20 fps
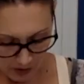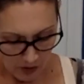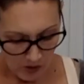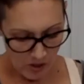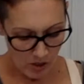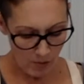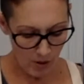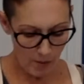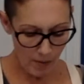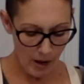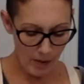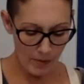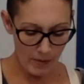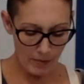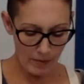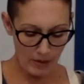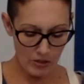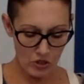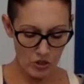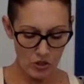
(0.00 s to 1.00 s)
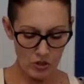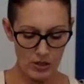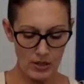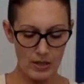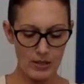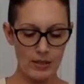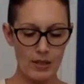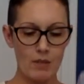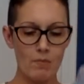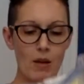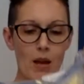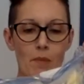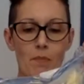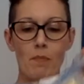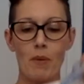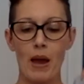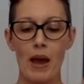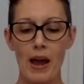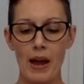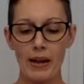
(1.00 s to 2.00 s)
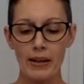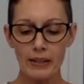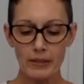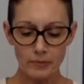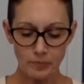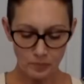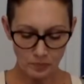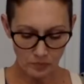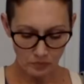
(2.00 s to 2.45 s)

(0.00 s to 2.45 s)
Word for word: So my piping mixture is in my bag,